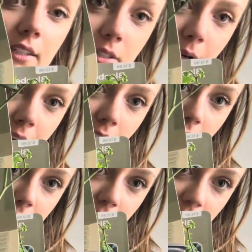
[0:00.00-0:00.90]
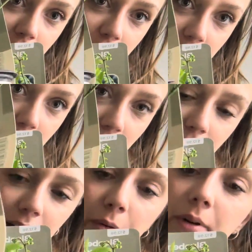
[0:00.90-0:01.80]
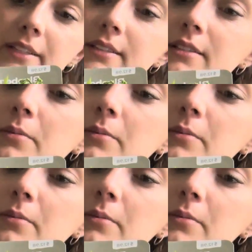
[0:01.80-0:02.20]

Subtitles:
So I got, what is this